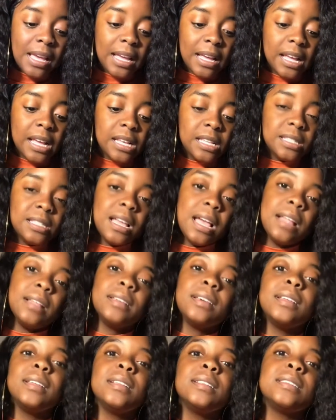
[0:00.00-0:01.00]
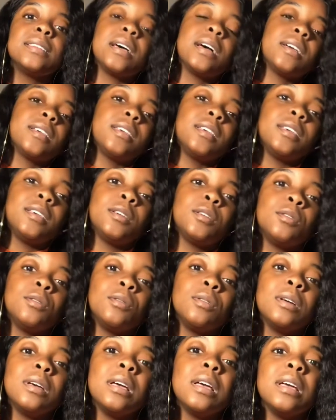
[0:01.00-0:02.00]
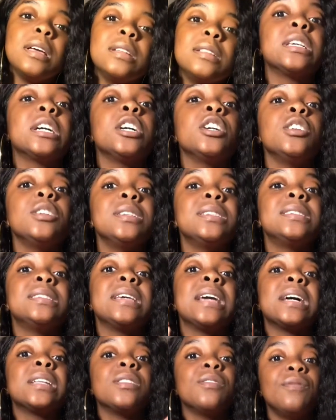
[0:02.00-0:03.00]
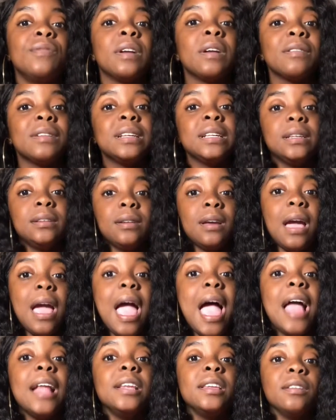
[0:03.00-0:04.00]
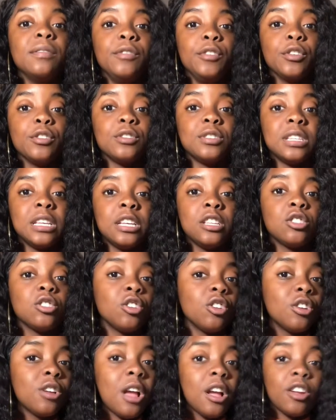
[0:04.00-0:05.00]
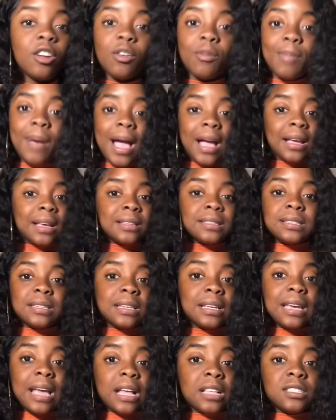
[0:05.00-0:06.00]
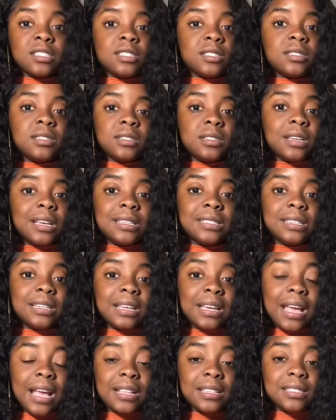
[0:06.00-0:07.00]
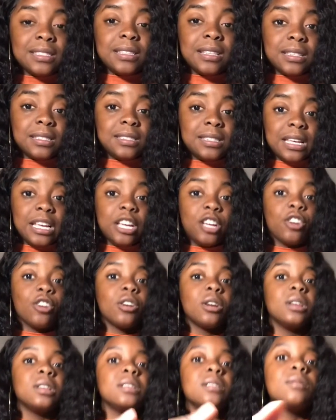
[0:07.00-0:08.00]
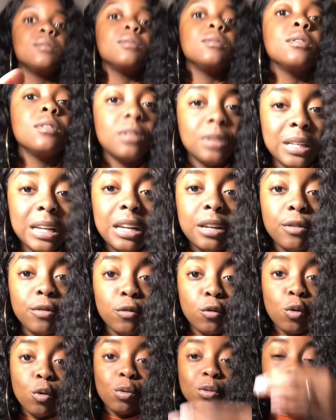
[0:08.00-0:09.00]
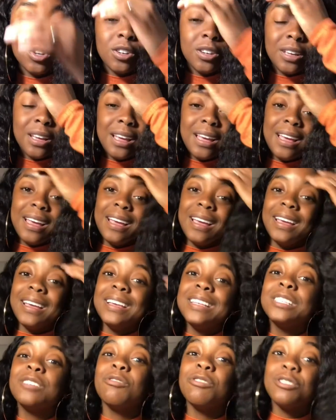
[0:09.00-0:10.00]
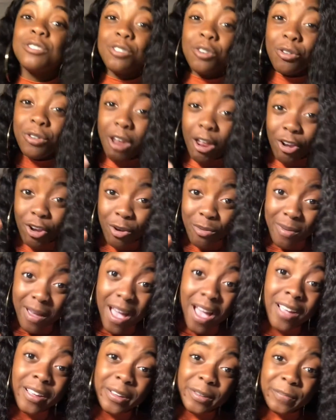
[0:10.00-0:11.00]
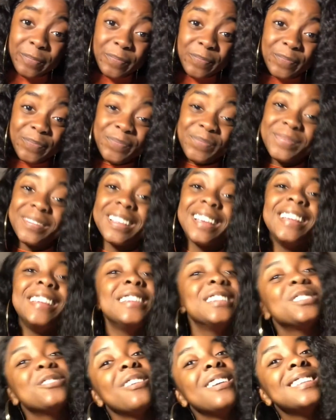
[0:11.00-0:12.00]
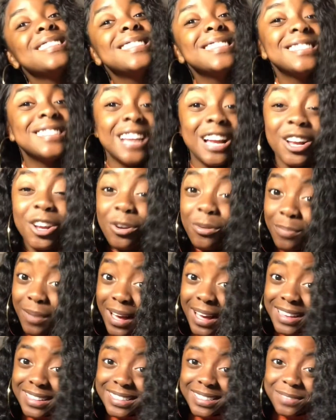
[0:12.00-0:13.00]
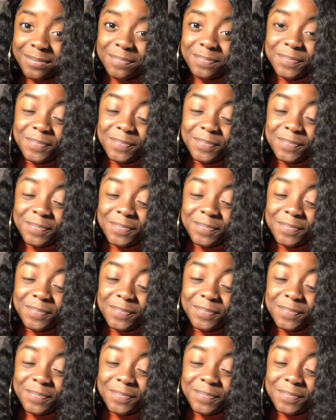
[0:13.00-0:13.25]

He's then gonna tell you to sit at the very end of your seat, so your back isn't against the seat. You're gonna lean forward. He's going to go down your back, and he's going to check your butt